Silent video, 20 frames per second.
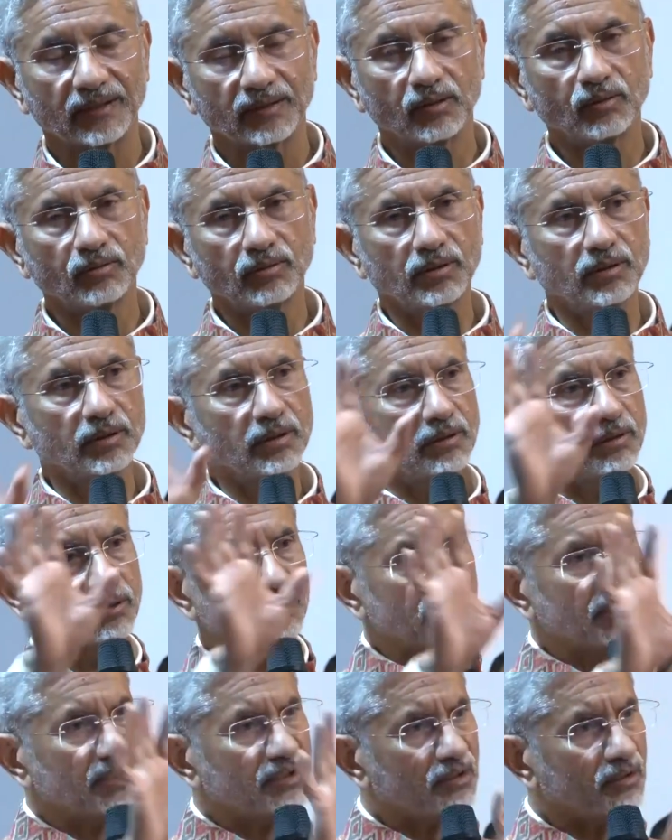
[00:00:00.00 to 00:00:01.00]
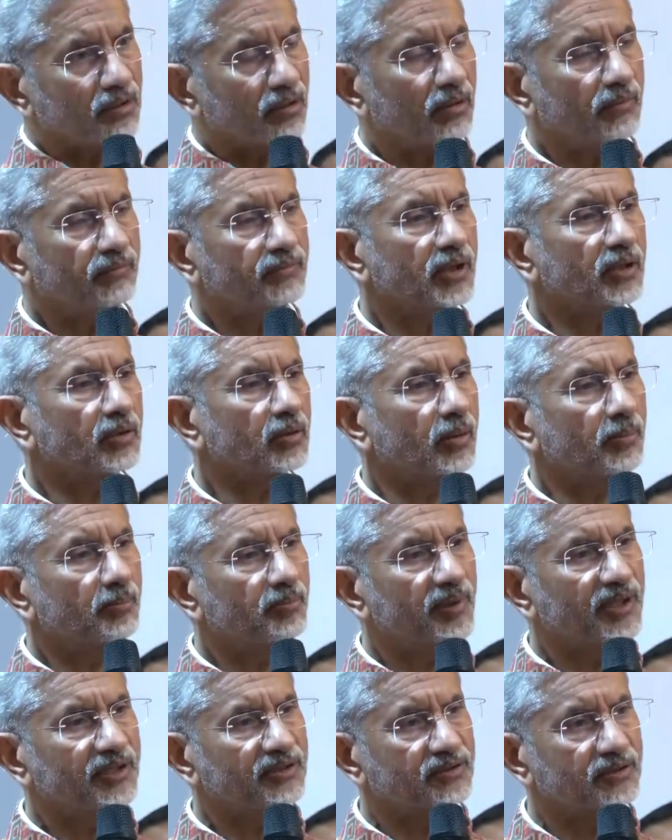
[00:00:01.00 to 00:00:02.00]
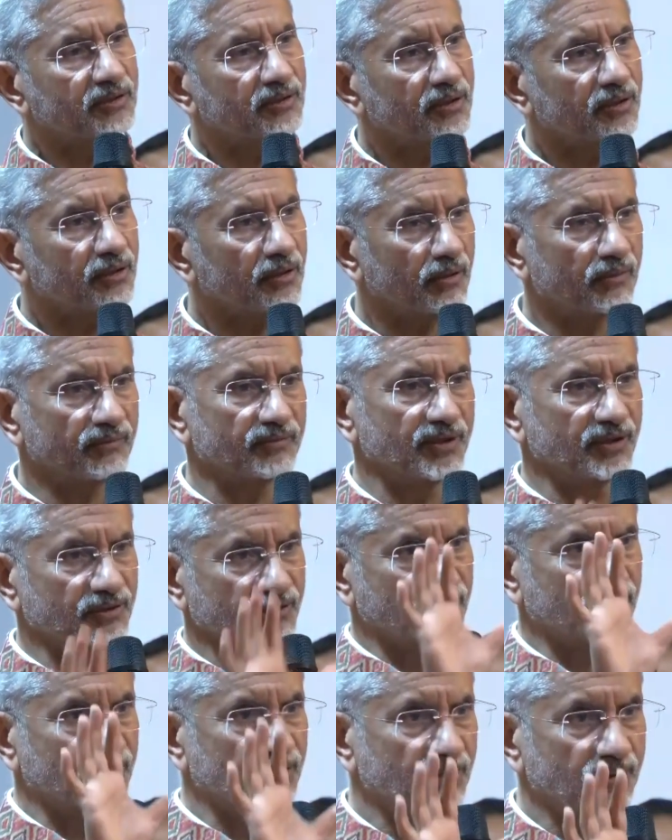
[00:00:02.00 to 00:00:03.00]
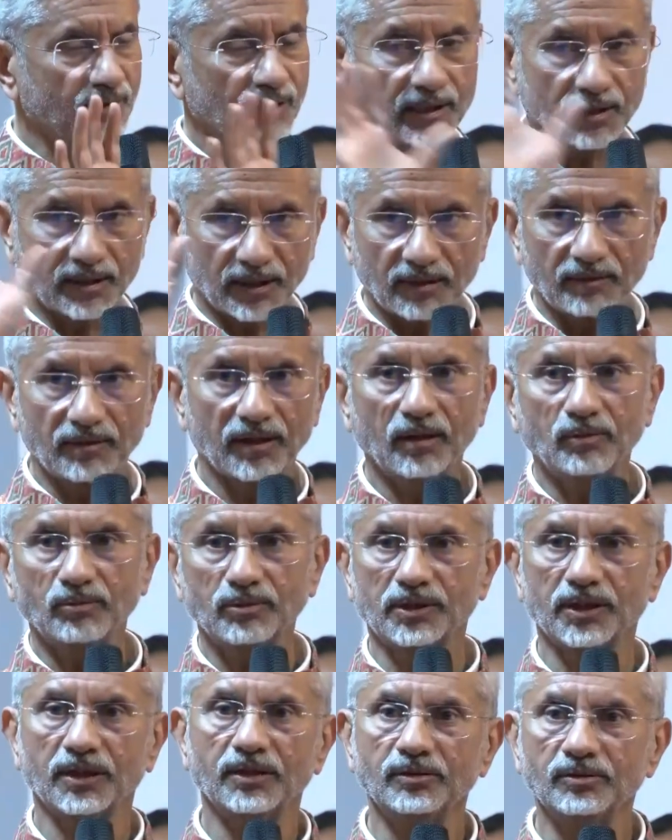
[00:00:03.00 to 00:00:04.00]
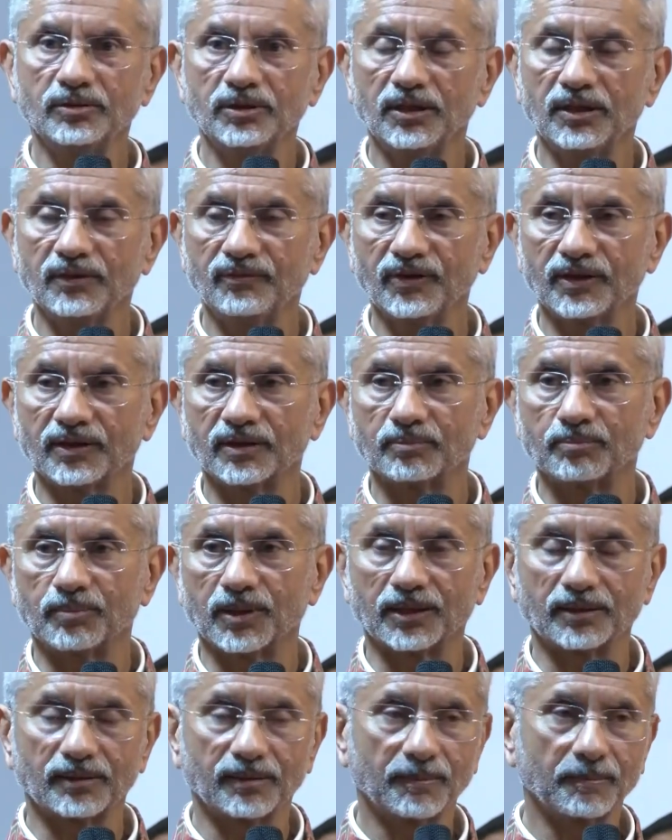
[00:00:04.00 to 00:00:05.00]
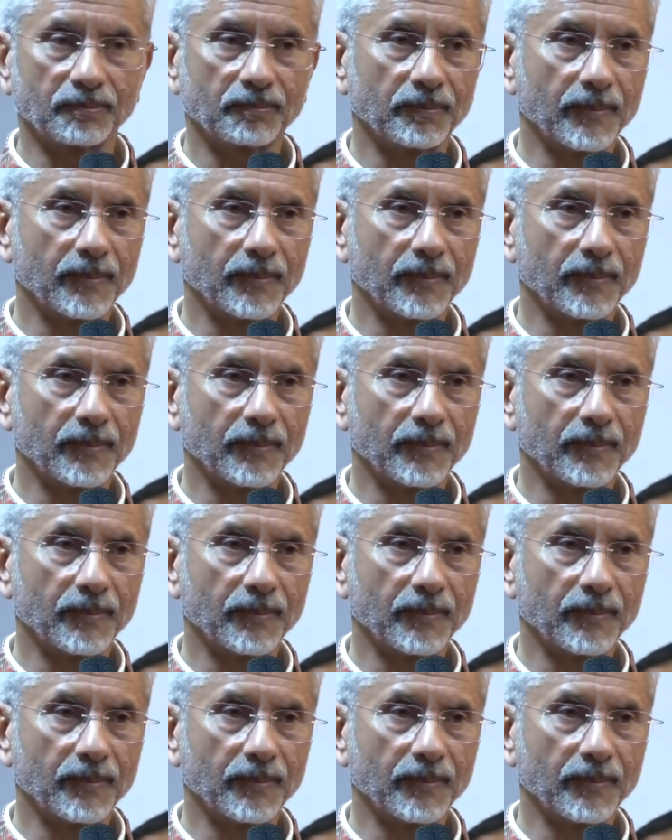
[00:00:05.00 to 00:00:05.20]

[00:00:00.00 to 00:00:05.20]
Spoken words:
Now, think of the complexity of this. And I'll now tell you the difficult part.